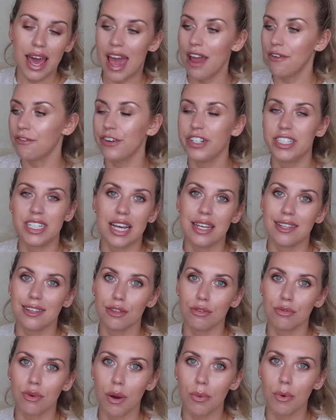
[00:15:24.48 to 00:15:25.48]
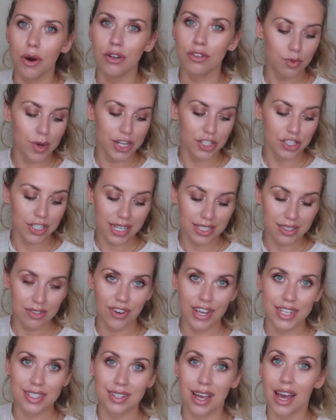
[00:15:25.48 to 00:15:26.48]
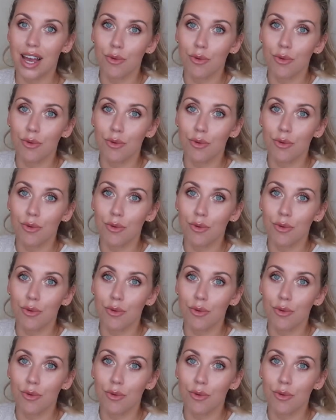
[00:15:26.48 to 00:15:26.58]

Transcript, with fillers: everyday throw on, which let's face it,